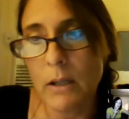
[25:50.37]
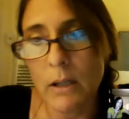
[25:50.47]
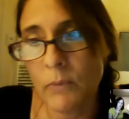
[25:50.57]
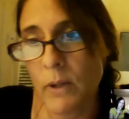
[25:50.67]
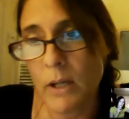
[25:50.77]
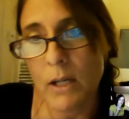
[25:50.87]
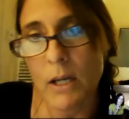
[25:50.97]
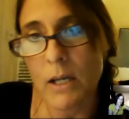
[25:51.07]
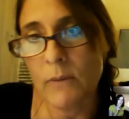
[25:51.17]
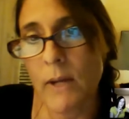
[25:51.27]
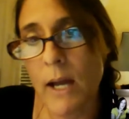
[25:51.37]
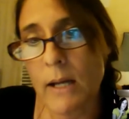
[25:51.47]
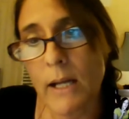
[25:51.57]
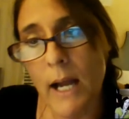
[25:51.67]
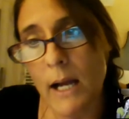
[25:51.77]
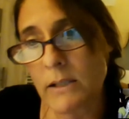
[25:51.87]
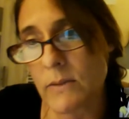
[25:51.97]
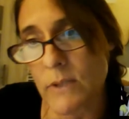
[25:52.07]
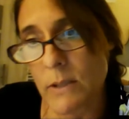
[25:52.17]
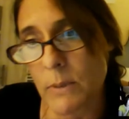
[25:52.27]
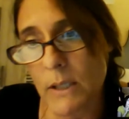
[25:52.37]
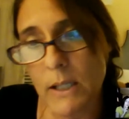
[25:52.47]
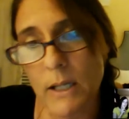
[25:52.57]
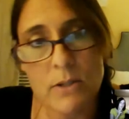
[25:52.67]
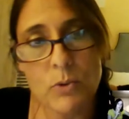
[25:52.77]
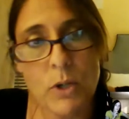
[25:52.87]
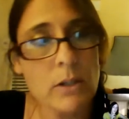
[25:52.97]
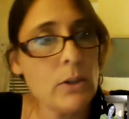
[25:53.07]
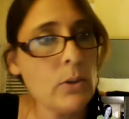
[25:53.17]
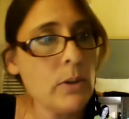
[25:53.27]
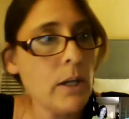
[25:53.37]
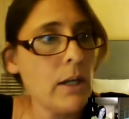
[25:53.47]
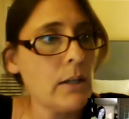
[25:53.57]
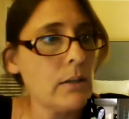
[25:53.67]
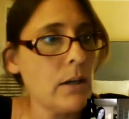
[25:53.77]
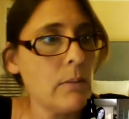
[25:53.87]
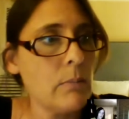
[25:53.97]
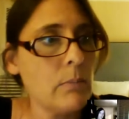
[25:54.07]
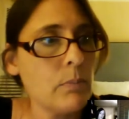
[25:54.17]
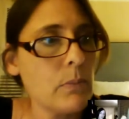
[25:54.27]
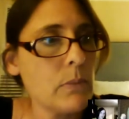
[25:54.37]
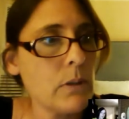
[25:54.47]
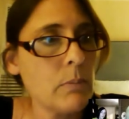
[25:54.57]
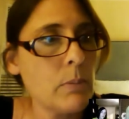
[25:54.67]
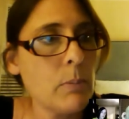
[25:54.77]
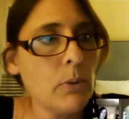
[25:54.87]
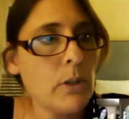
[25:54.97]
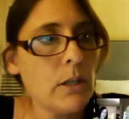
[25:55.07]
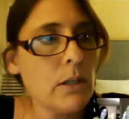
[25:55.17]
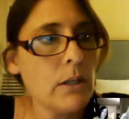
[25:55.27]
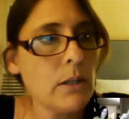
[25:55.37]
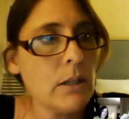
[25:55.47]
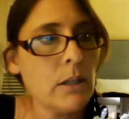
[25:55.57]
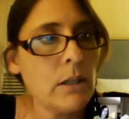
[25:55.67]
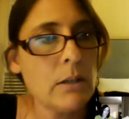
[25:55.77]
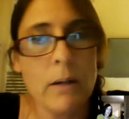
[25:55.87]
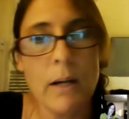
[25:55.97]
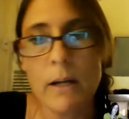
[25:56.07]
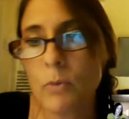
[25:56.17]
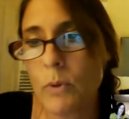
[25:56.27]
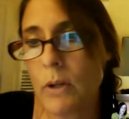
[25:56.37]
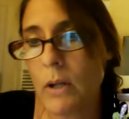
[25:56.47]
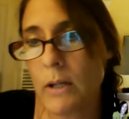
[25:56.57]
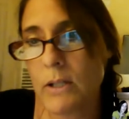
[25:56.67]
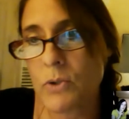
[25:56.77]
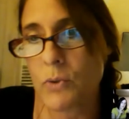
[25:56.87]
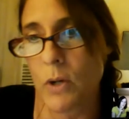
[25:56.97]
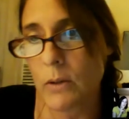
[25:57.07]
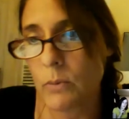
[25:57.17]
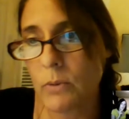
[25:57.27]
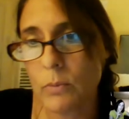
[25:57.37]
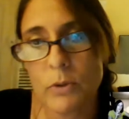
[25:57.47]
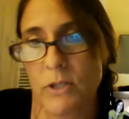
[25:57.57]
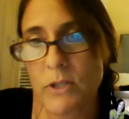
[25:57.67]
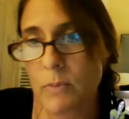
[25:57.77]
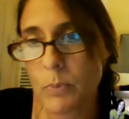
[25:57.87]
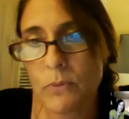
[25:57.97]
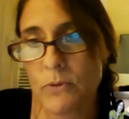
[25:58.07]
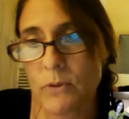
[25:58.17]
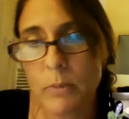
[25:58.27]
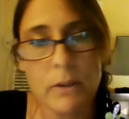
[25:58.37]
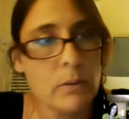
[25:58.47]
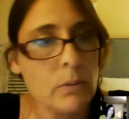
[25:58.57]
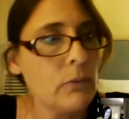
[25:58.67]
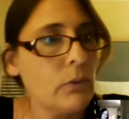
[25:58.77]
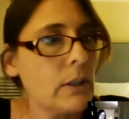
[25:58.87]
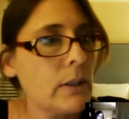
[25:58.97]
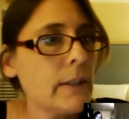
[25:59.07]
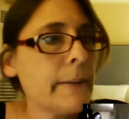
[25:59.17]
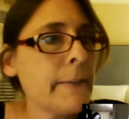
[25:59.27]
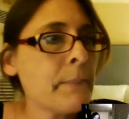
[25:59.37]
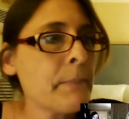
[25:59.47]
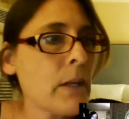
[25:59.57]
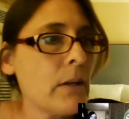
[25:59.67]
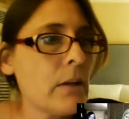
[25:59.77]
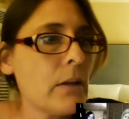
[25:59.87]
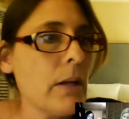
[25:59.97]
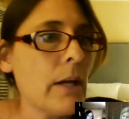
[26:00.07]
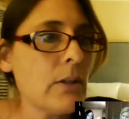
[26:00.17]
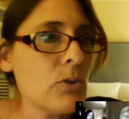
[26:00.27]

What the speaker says: if he had an active TB case, trying to locate people he interacted with along his truck route would just prove to be horrific. Like a